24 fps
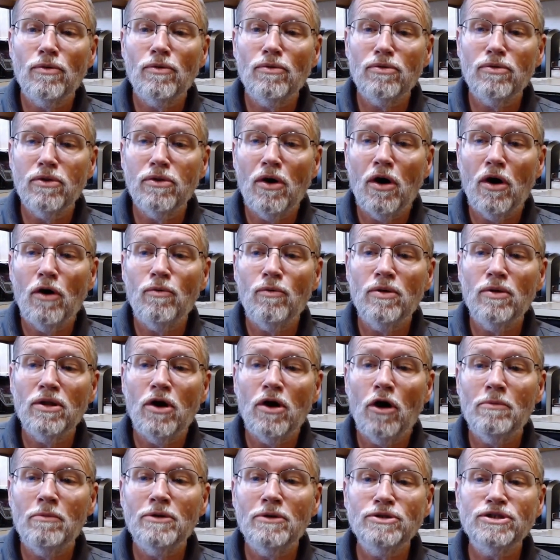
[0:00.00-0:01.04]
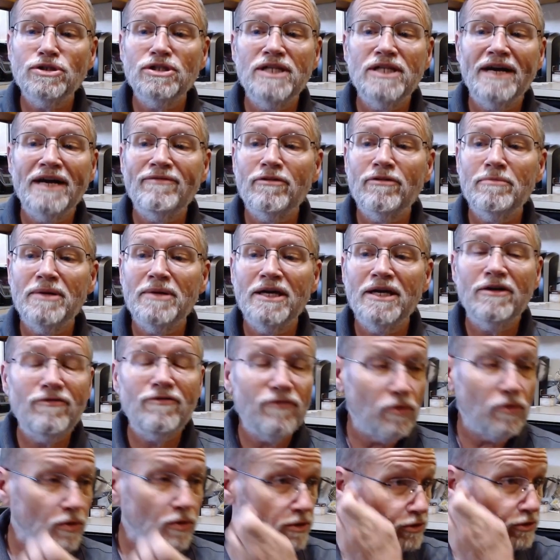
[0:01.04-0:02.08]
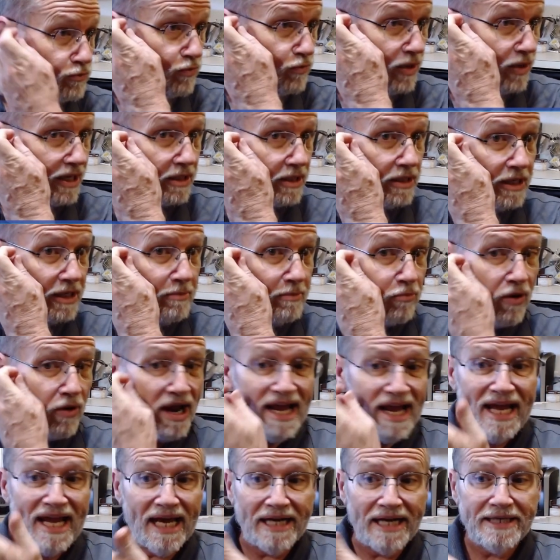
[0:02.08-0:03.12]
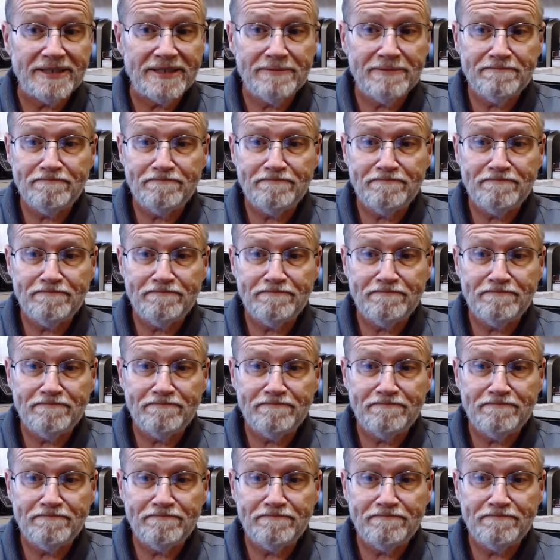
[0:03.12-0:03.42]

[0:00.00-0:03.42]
law will almost never be enforced readily break it.